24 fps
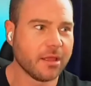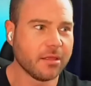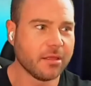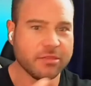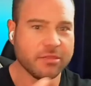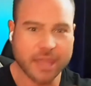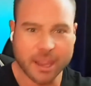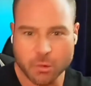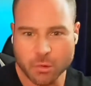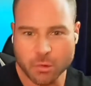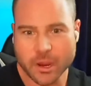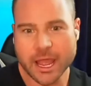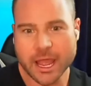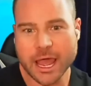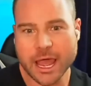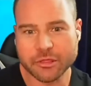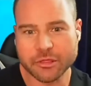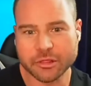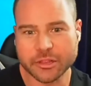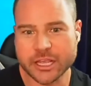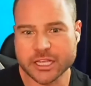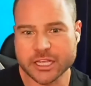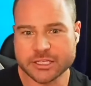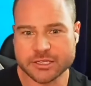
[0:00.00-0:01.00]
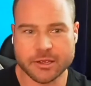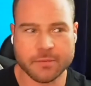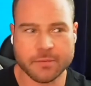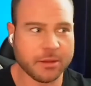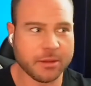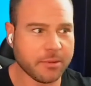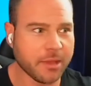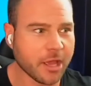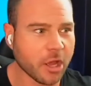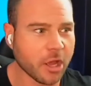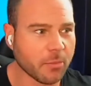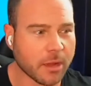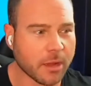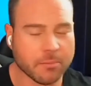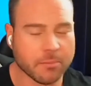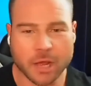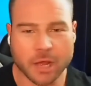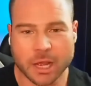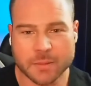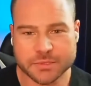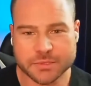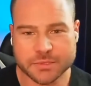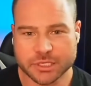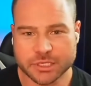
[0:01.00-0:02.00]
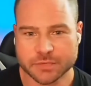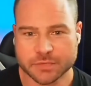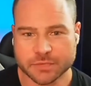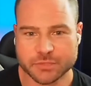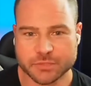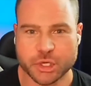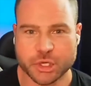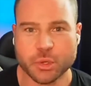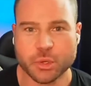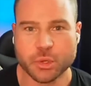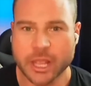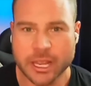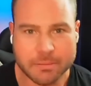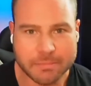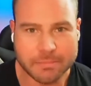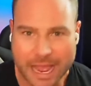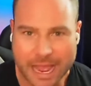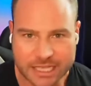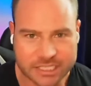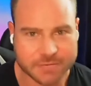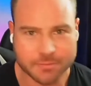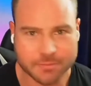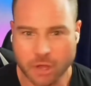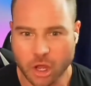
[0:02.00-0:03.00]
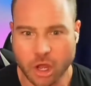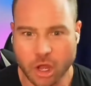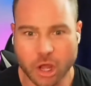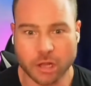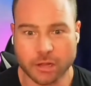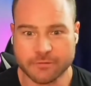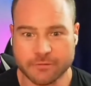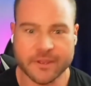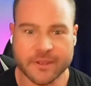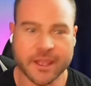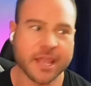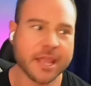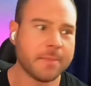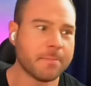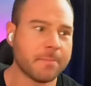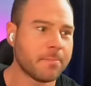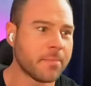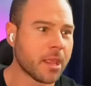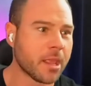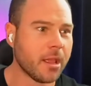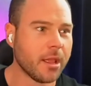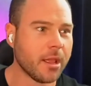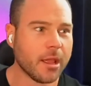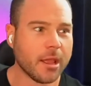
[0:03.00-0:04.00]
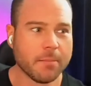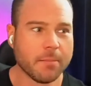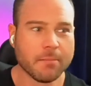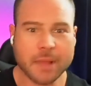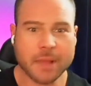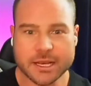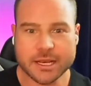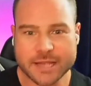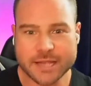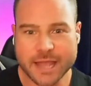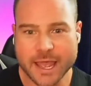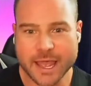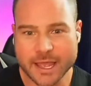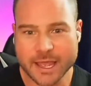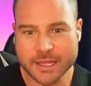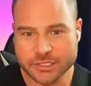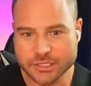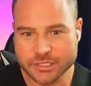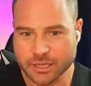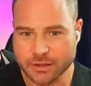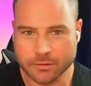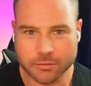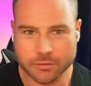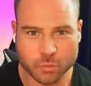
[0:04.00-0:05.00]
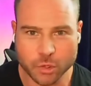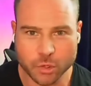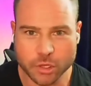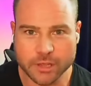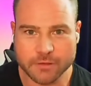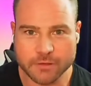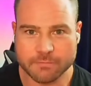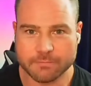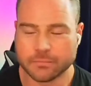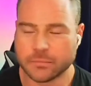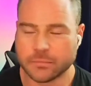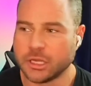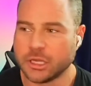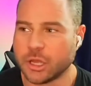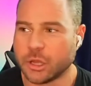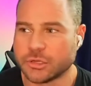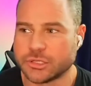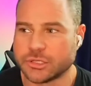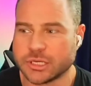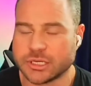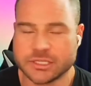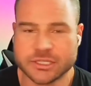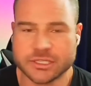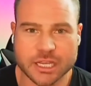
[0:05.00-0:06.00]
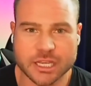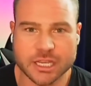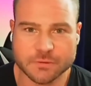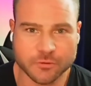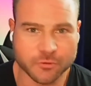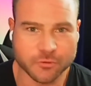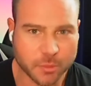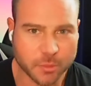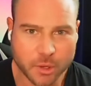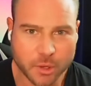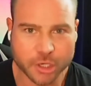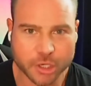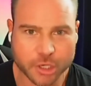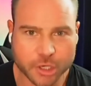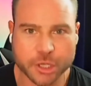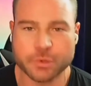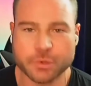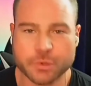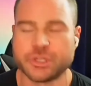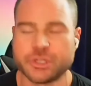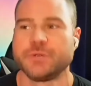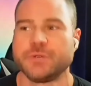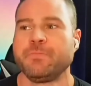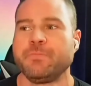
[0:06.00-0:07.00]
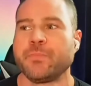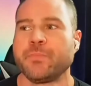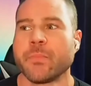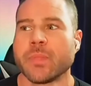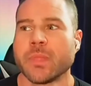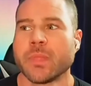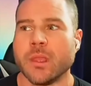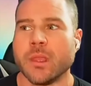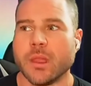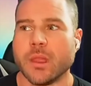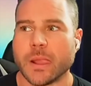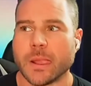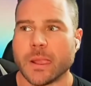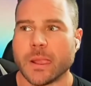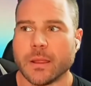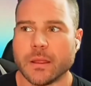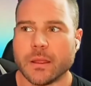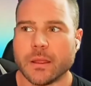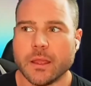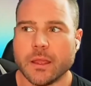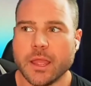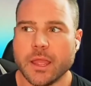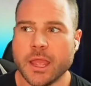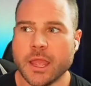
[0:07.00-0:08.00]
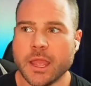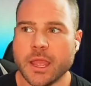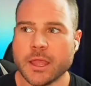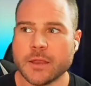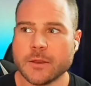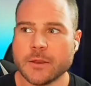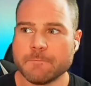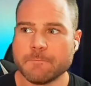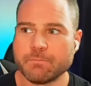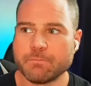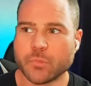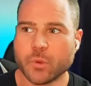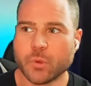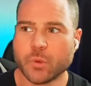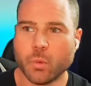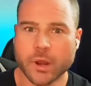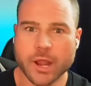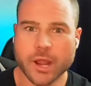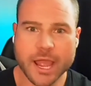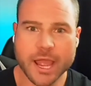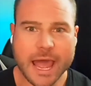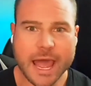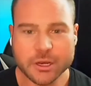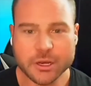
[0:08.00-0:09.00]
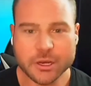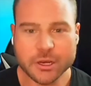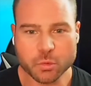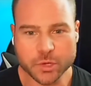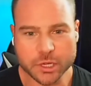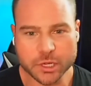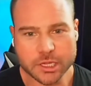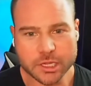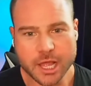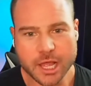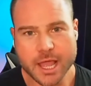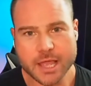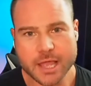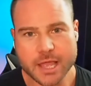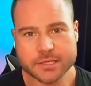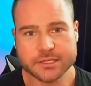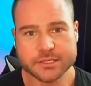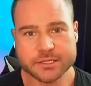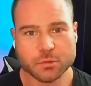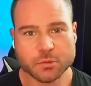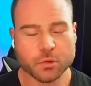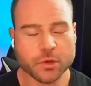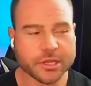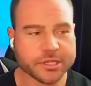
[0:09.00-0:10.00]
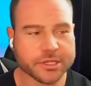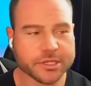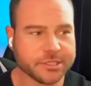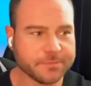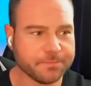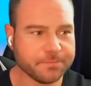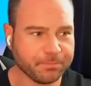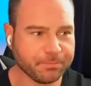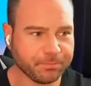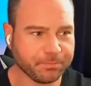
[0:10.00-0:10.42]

they were athletes. I mean, hell, my mom's in the Tulane Basketball Hall of Fame. My dad's a really, successful football coach. And what I had to realize was